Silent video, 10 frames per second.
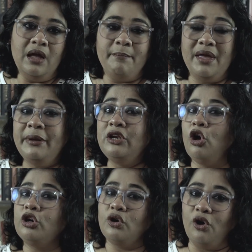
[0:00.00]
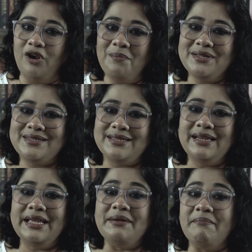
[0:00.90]
Maybe not all, but
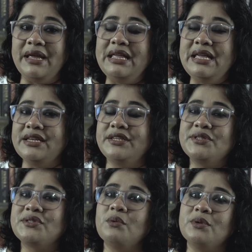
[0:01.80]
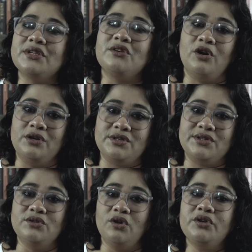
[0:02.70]
still in many Indian schools and
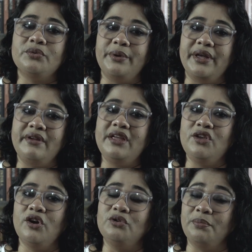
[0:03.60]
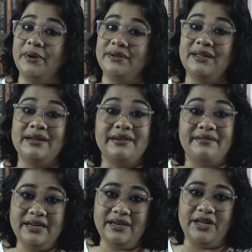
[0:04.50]
colleges, not wearing your dupatta
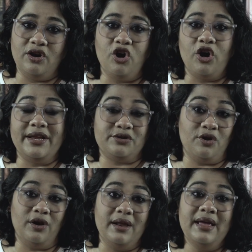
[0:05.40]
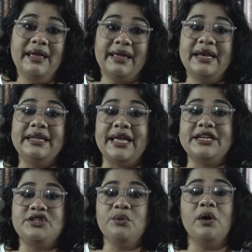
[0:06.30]
correctly or at all can
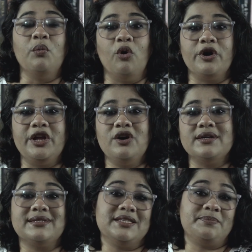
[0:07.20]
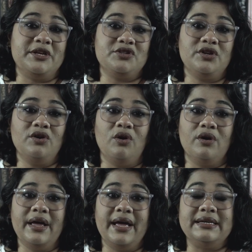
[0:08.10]
get you a warning, a suspension,
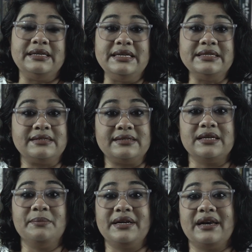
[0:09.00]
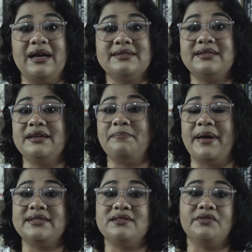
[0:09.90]
or at least some classic
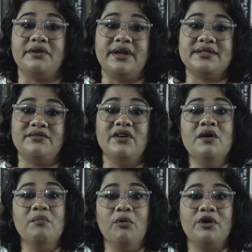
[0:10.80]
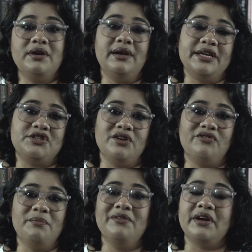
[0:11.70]
passive aggressive moral lecture
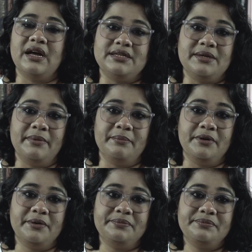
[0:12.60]
from a faculty member.